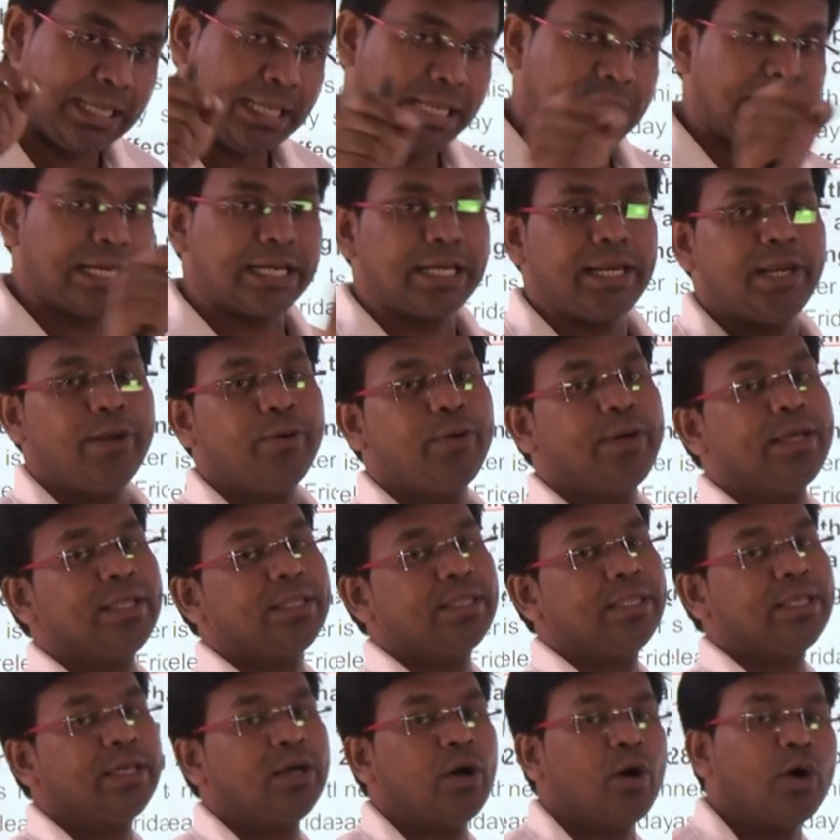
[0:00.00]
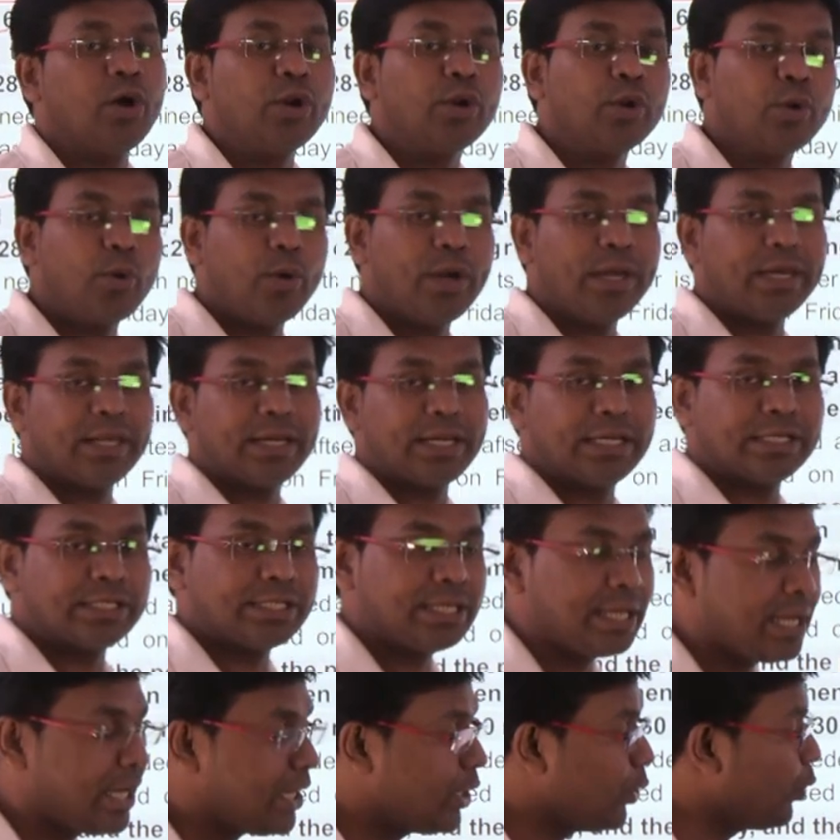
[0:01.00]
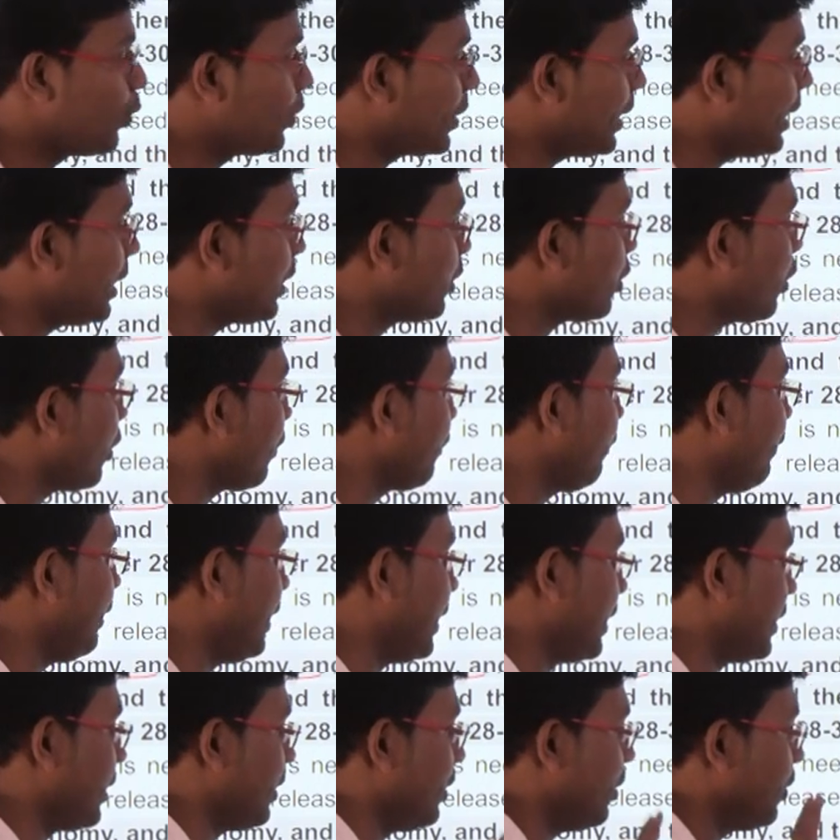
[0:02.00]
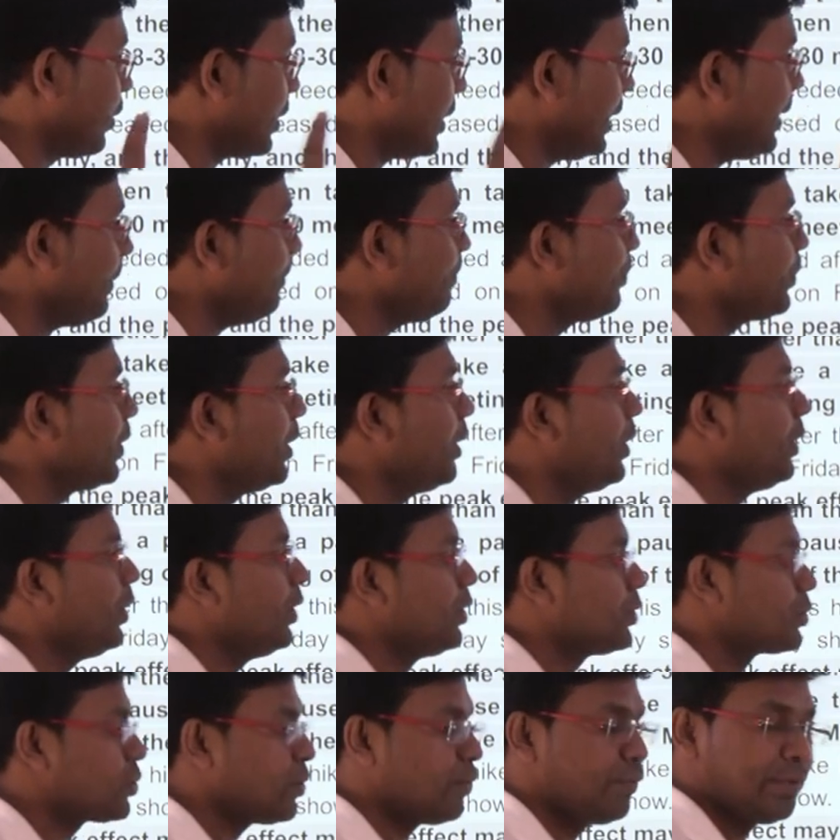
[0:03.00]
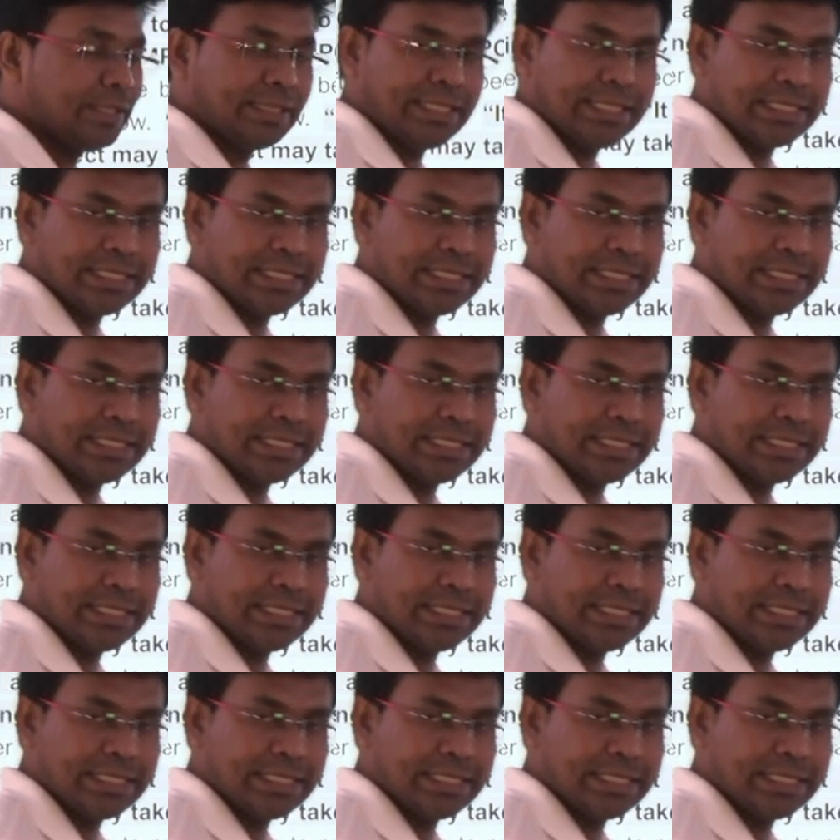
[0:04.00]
including the ongoing Russia-Ukraine conflict. Okay. So with